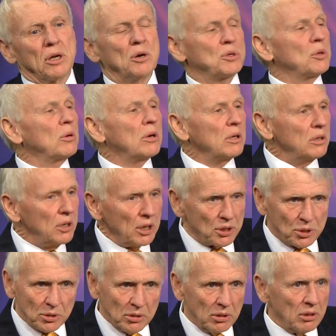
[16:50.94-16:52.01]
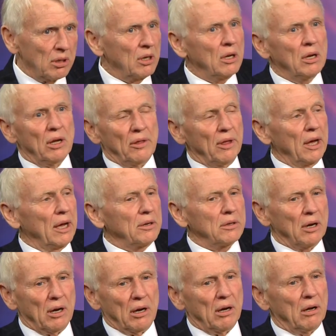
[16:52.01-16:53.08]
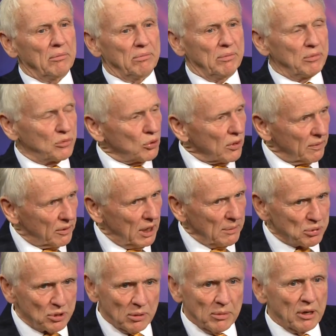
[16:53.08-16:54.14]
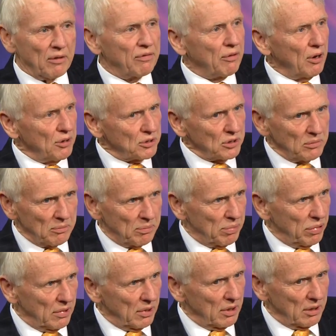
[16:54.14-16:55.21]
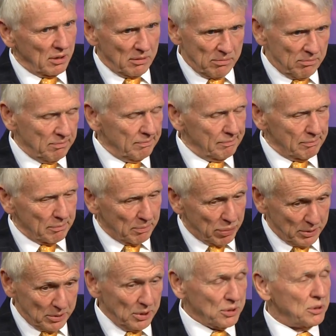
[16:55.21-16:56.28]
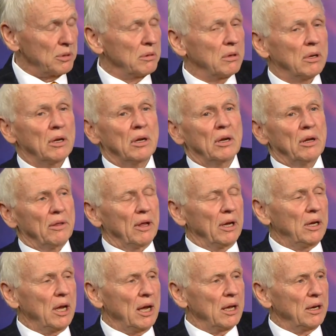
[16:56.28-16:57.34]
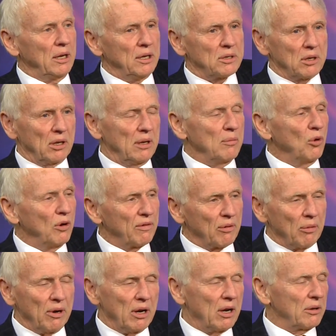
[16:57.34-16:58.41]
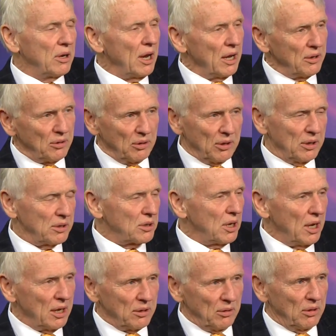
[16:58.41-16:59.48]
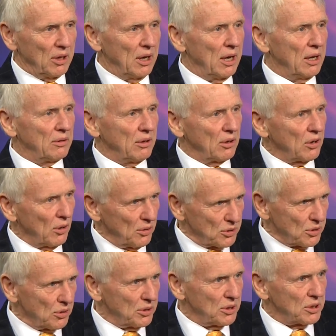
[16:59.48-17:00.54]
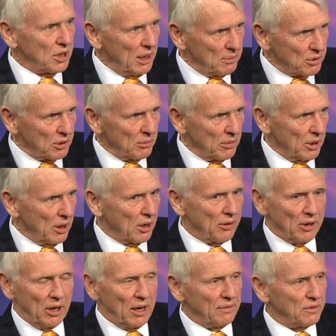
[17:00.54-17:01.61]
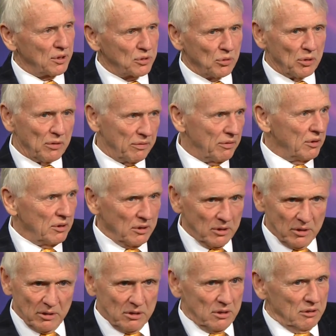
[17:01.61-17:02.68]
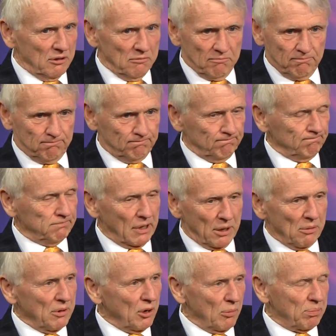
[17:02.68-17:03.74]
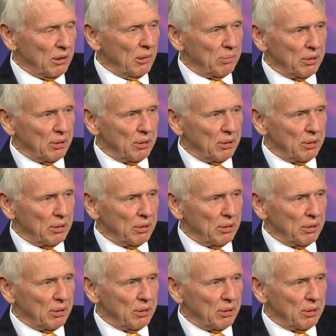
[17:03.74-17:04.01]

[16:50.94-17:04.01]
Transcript: social condition that sort of keeps them in a frozen position. They can't easily move around, can't do this, can't do that. Their culture just keeps them there. They have to sort of, I don't know,